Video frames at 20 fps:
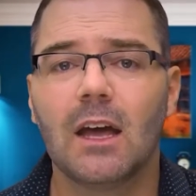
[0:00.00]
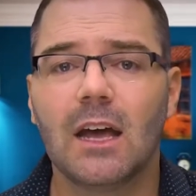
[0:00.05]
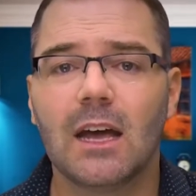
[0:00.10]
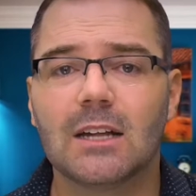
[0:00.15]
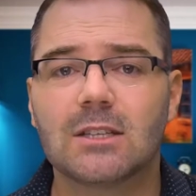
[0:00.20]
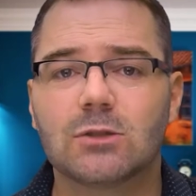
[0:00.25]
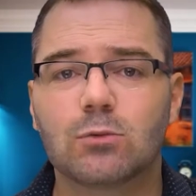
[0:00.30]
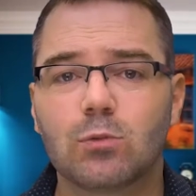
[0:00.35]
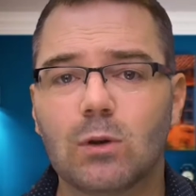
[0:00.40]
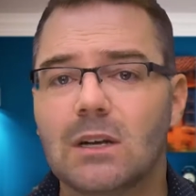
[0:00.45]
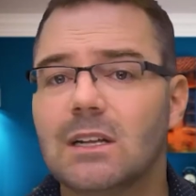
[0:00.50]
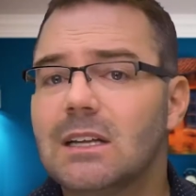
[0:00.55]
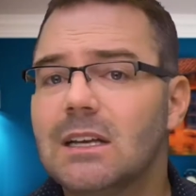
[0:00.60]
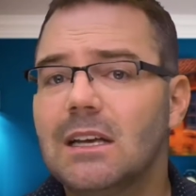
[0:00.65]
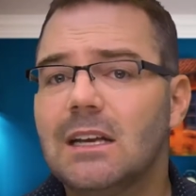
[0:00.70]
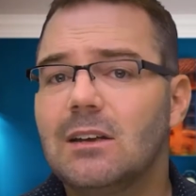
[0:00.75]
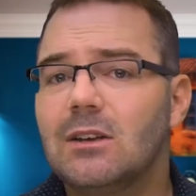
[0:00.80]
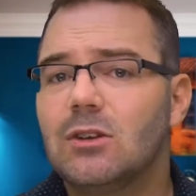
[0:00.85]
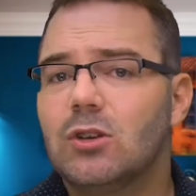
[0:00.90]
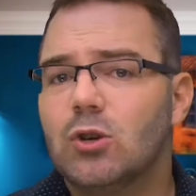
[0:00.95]
It's
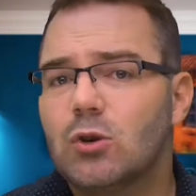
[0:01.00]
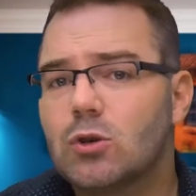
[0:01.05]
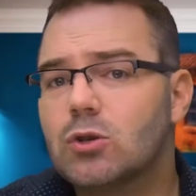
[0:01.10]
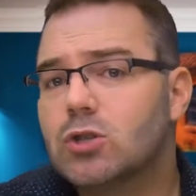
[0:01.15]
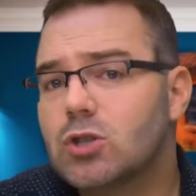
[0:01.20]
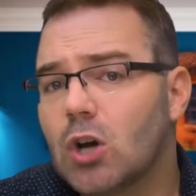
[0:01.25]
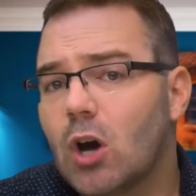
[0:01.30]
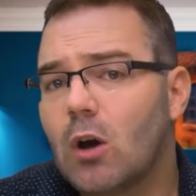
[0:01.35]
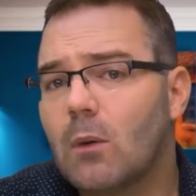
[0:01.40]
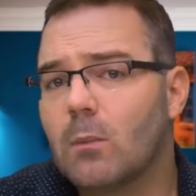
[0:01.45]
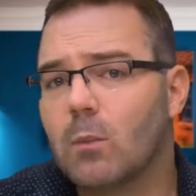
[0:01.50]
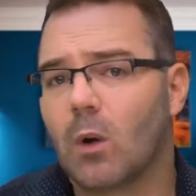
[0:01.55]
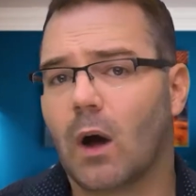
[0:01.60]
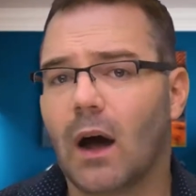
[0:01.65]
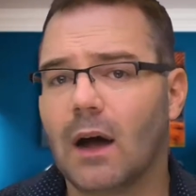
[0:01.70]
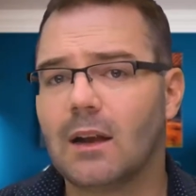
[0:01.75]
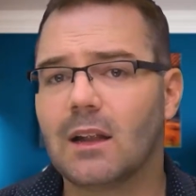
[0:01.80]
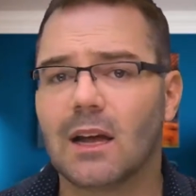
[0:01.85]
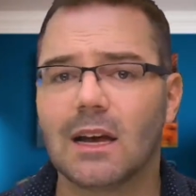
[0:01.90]
really your job, right?